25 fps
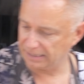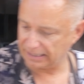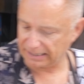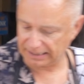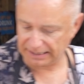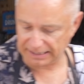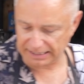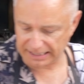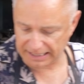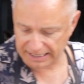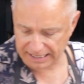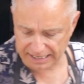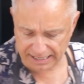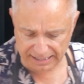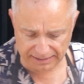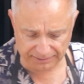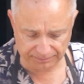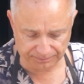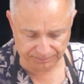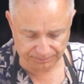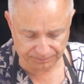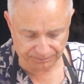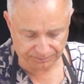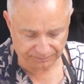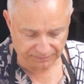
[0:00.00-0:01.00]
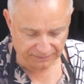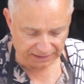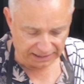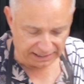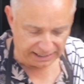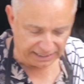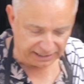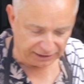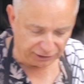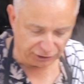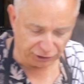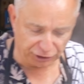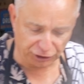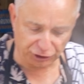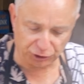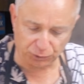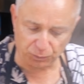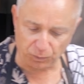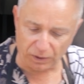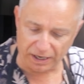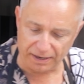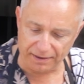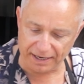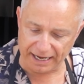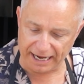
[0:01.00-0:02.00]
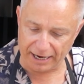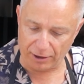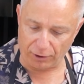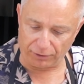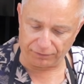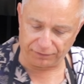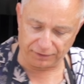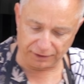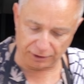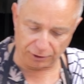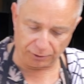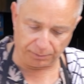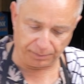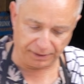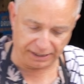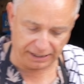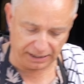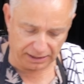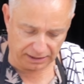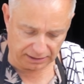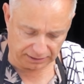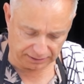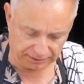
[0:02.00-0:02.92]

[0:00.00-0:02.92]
And there. Just sweat that off a little bit.